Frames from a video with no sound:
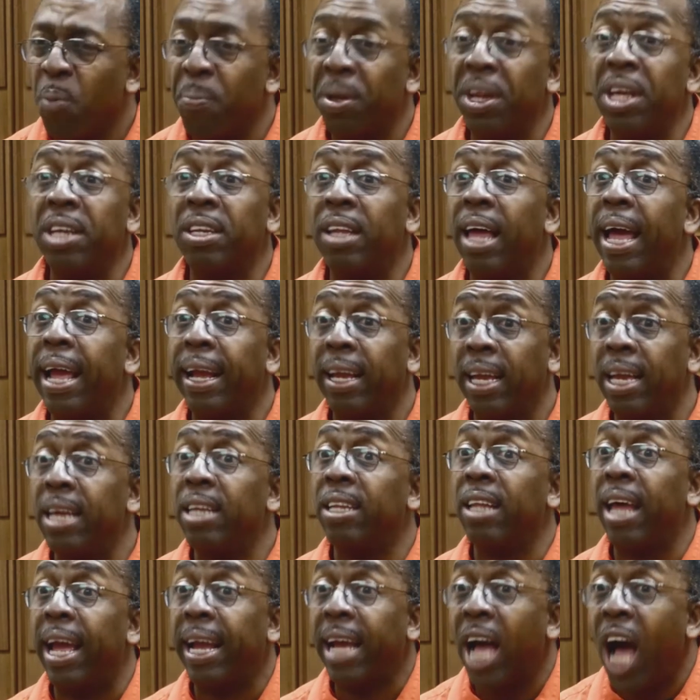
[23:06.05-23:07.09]
but it's
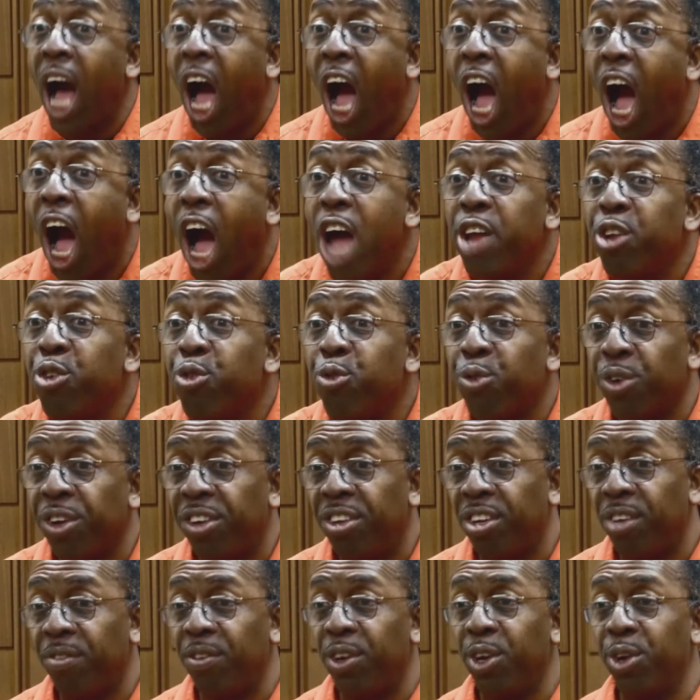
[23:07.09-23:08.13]
like
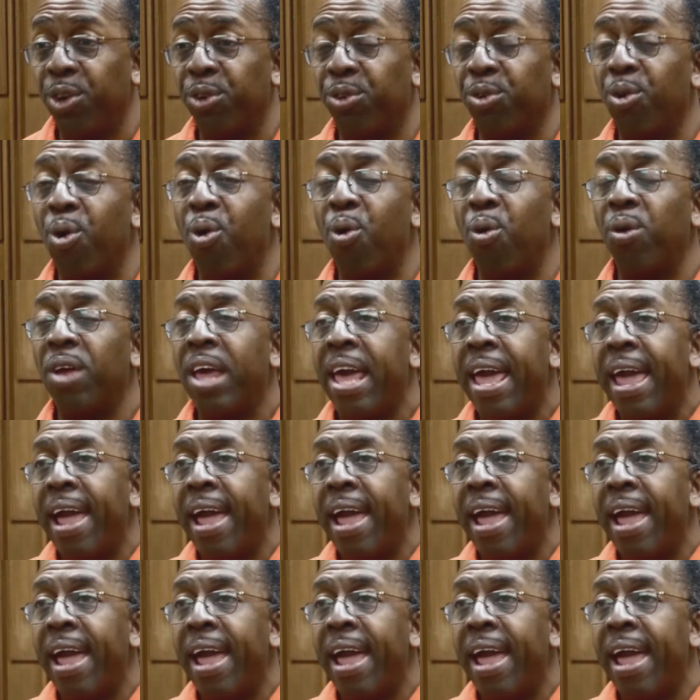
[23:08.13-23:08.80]
hundreds of years old.